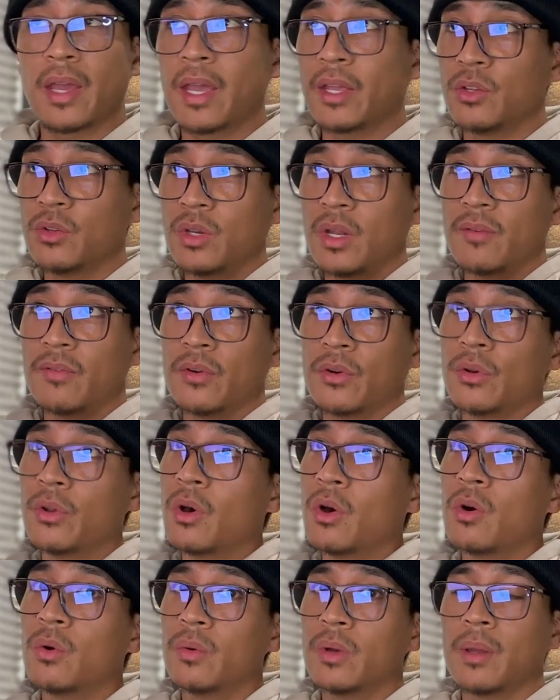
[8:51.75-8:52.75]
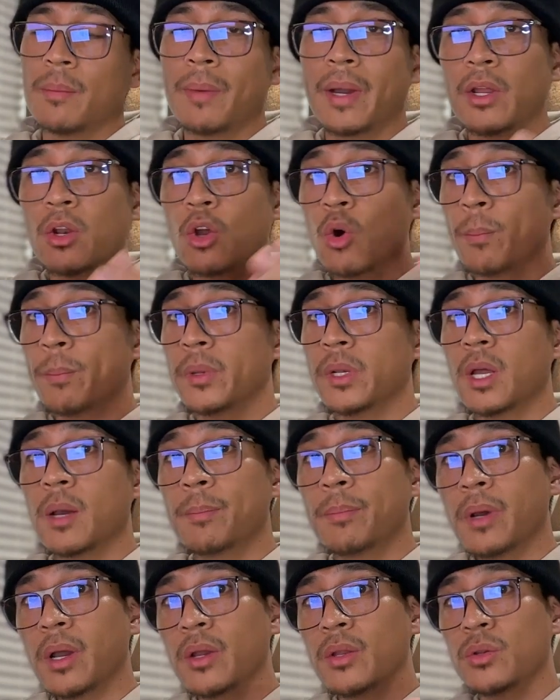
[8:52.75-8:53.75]
and you never know, it might open
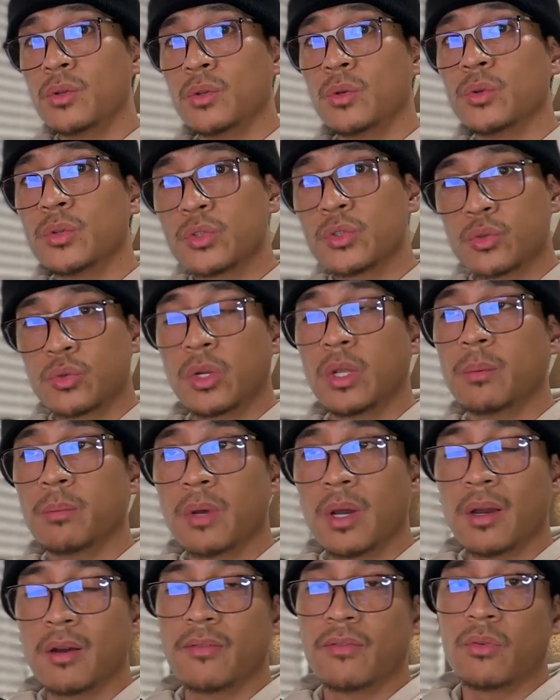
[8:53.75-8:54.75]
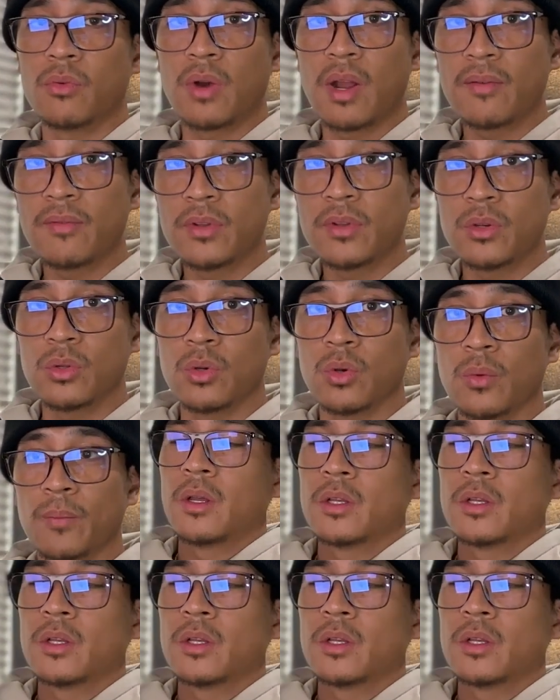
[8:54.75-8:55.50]
up a new stream of revenue.